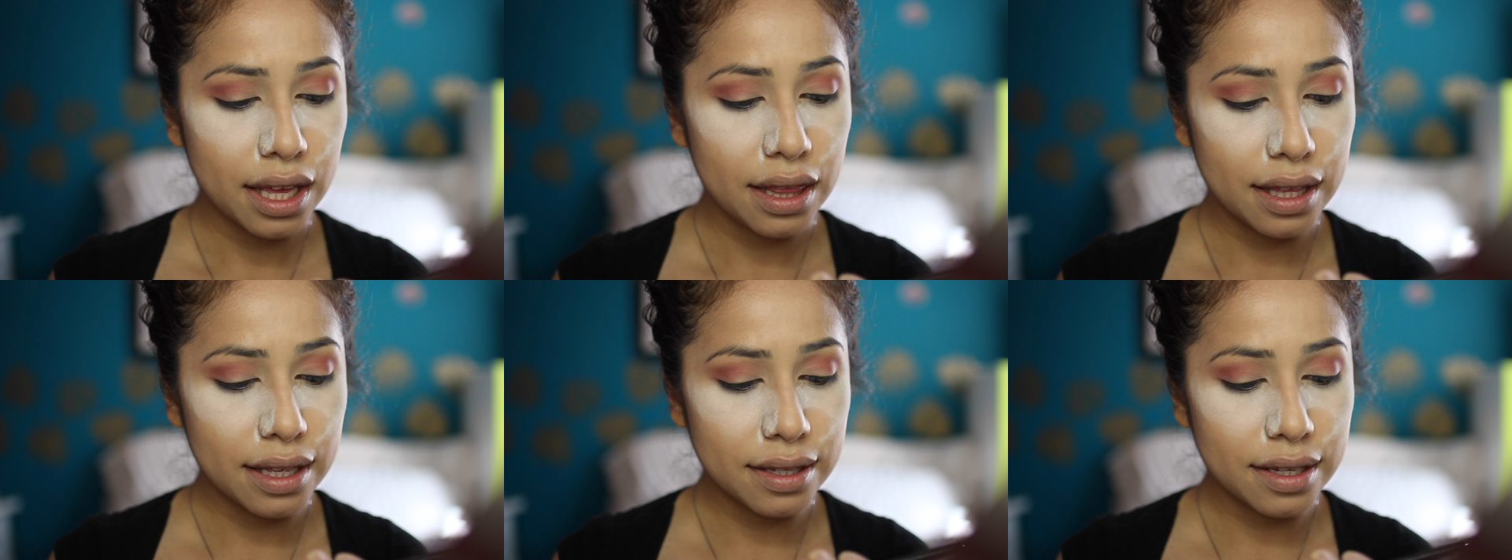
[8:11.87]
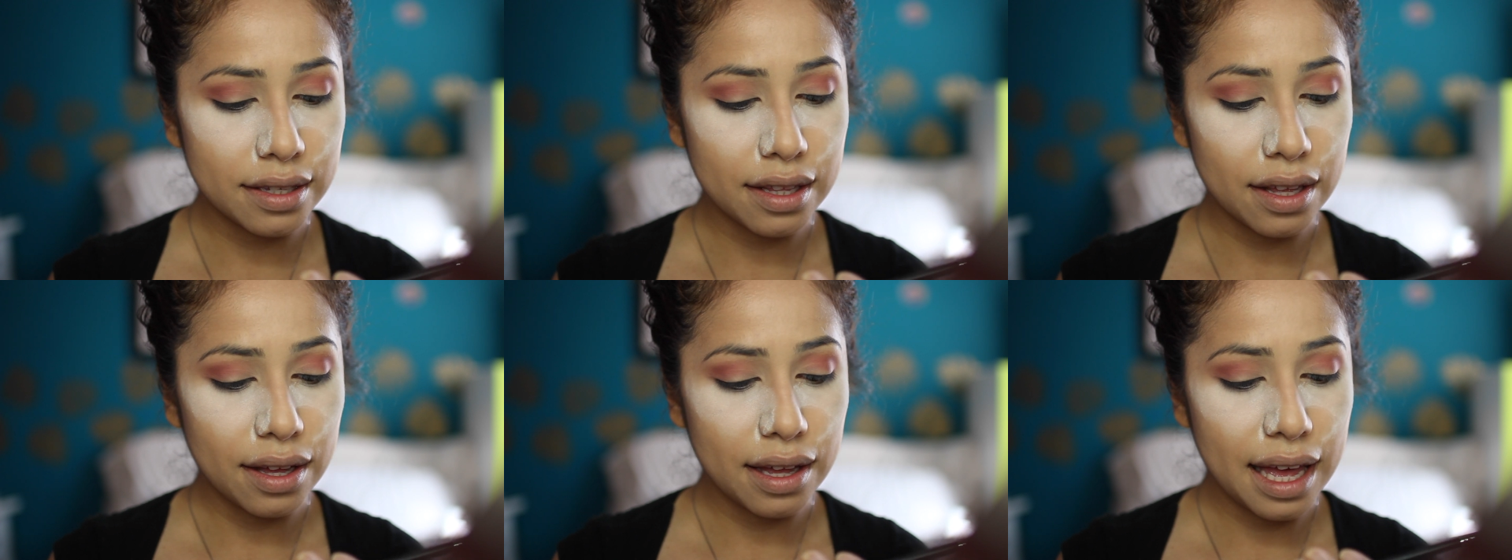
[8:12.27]
This
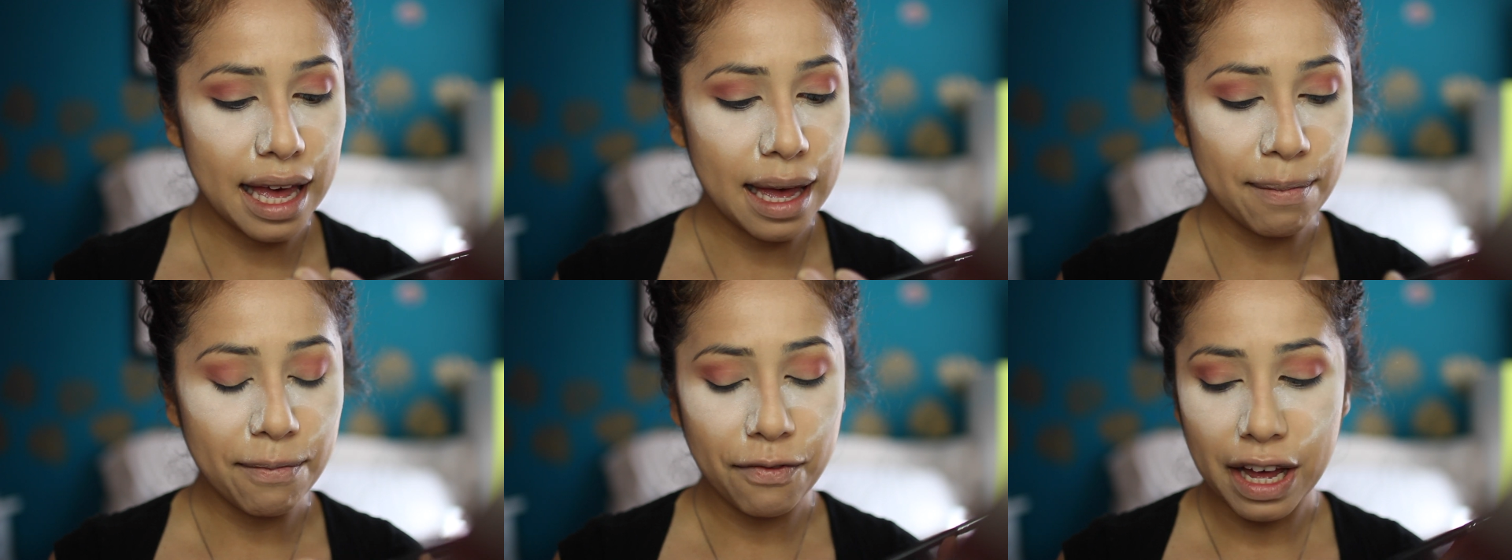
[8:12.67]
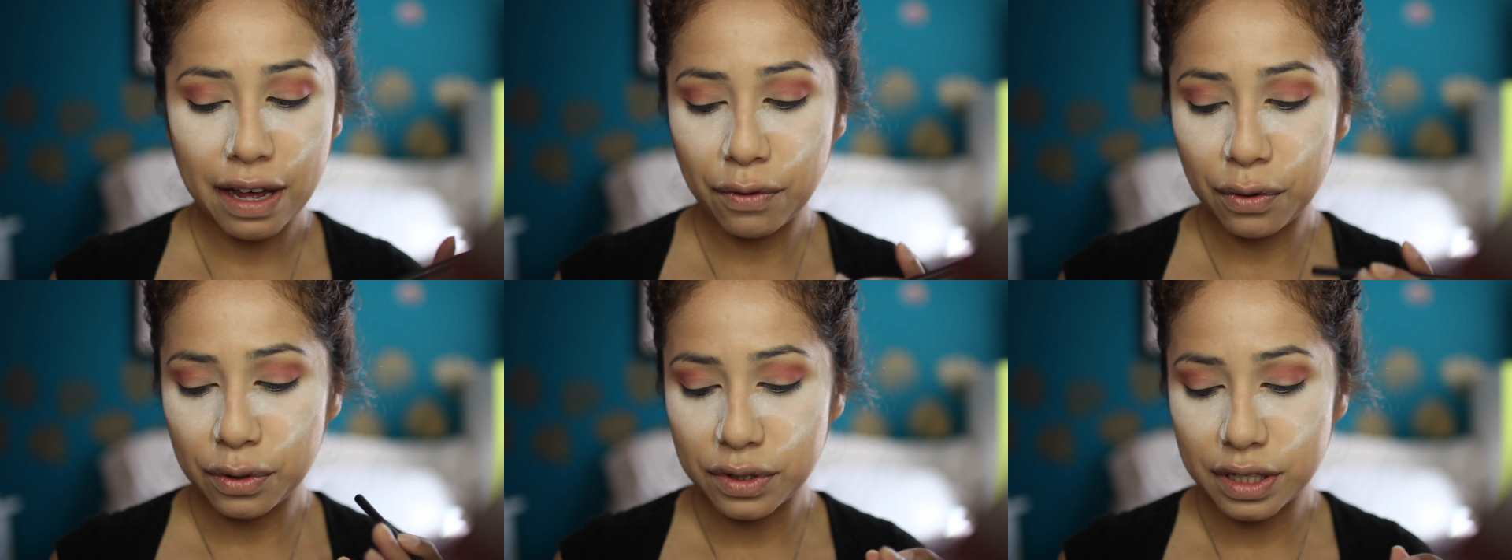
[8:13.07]
is the
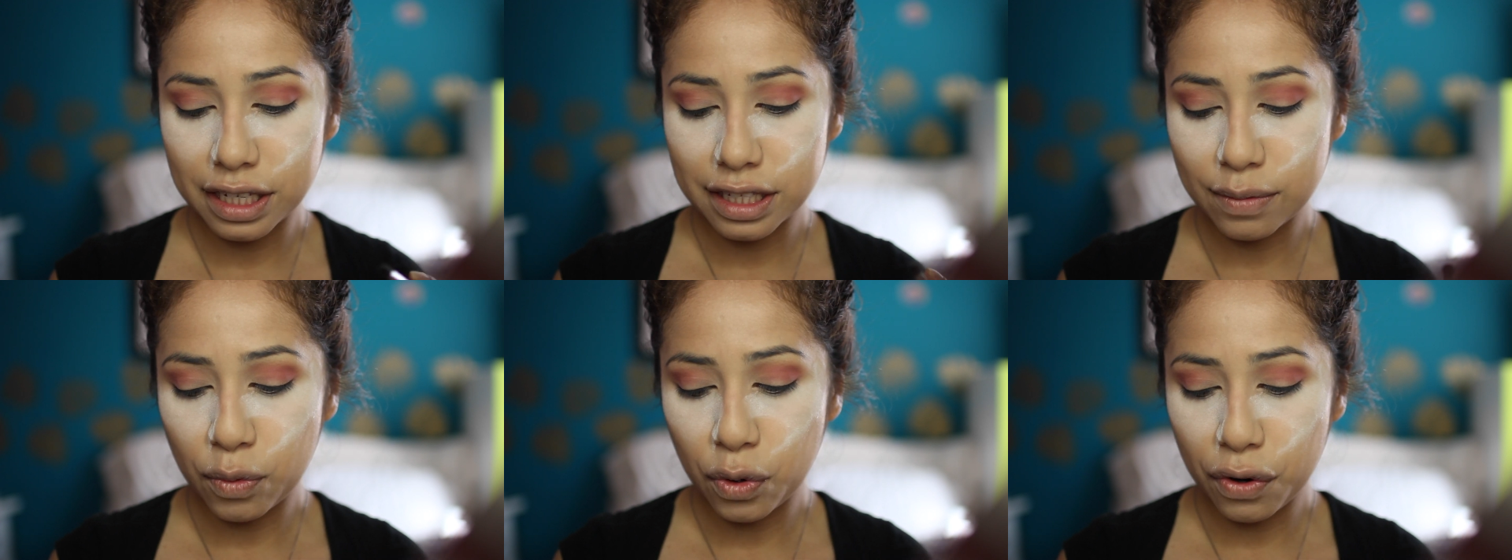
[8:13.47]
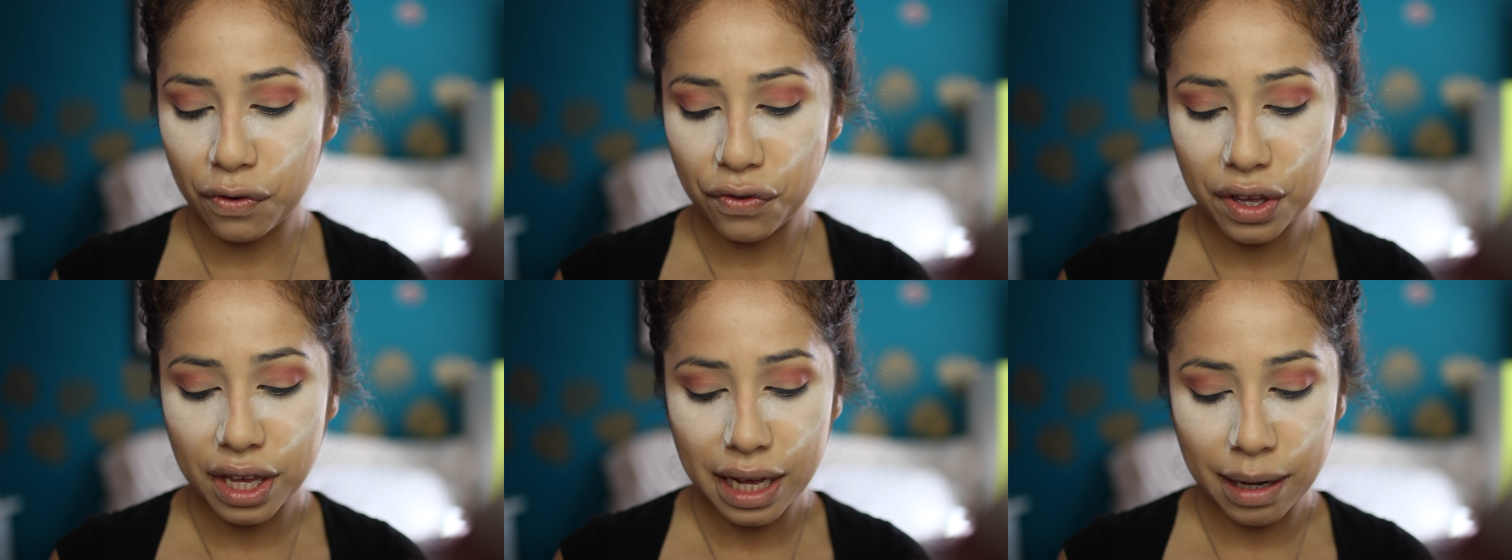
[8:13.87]
M506
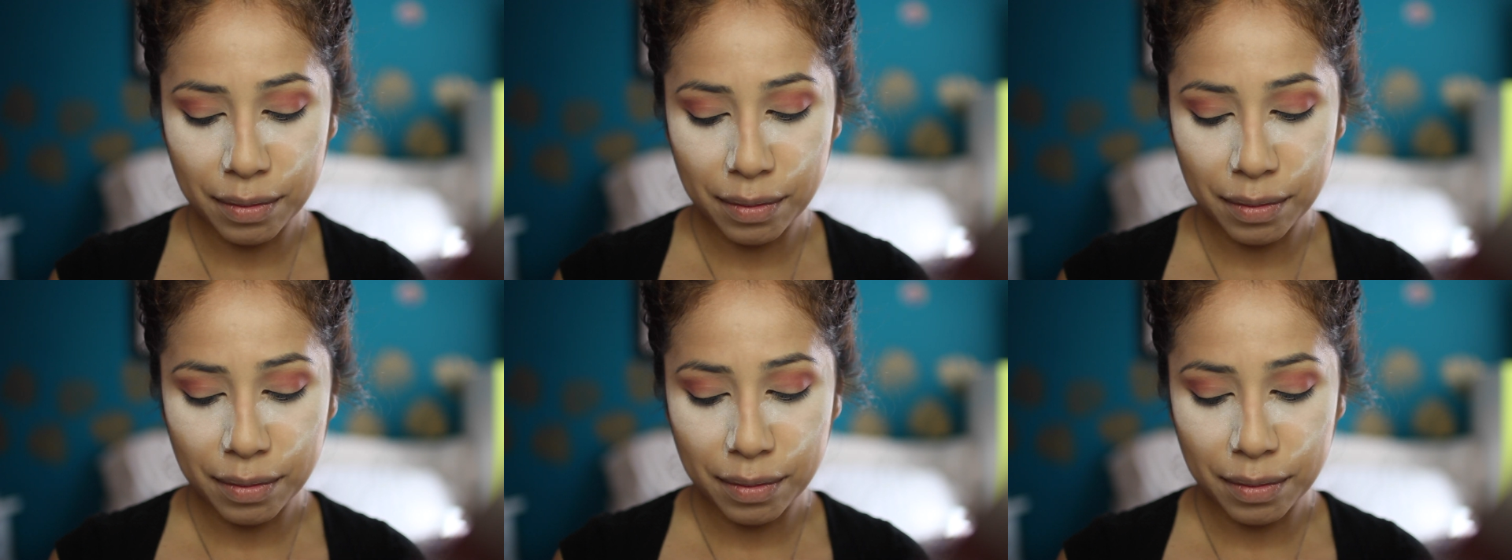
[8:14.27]
Morphe.